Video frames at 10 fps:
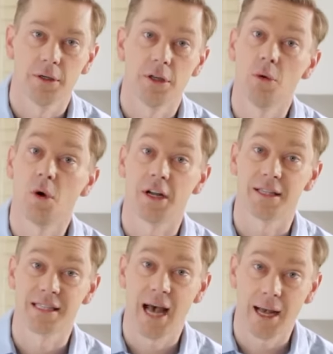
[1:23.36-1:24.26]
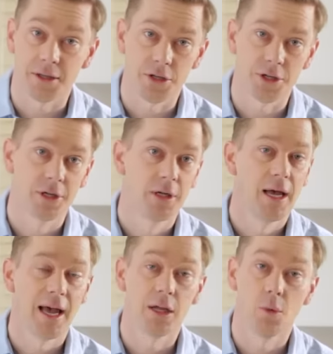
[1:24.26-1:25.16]
you want to touch,
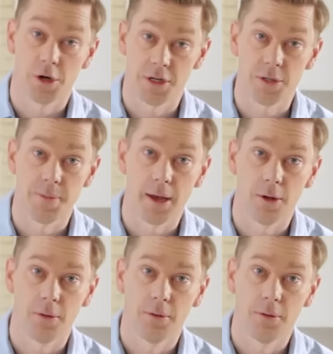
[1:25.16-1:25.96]
and you want to smell.